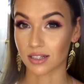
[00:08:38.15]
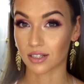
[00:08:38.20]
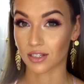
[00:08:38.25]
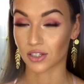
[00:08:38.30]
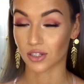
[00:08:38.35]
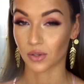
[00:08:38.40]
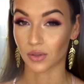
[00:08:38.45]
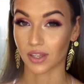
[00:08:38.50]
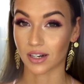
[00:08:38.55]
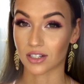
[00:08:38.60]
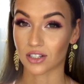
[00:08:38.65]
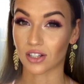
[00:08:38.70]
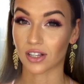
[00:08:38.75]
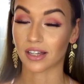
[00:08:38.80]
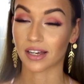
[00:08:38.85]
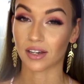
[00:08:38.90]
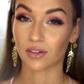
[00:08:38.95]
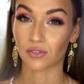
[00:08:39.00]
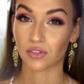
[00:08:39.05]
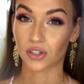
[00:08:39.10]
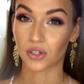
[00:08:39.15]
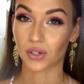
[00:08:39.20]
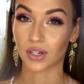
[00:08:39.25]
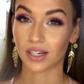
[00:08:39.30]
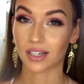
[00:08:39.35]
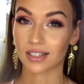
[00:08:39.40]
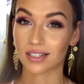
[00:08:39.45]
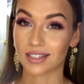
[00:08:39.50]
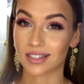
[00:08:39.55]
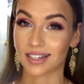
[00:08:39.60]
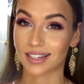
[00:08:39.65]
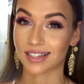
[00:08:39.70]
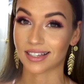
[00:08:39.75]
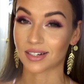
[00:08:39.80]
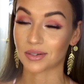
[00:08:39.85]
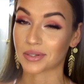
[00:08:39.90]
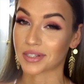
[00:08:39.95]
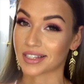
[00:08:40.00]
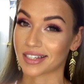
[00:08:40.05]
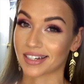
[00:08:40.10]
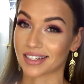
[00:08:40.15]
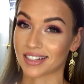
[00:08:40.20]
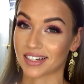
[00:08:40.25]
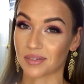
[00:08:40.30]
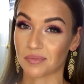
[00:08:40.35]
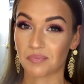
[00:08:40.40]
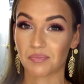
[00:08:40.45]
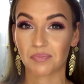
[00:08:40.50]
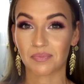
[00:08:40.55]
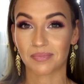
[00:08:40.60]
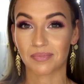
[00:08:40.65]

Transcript: So that is all I have for you guys and I'll see you next time.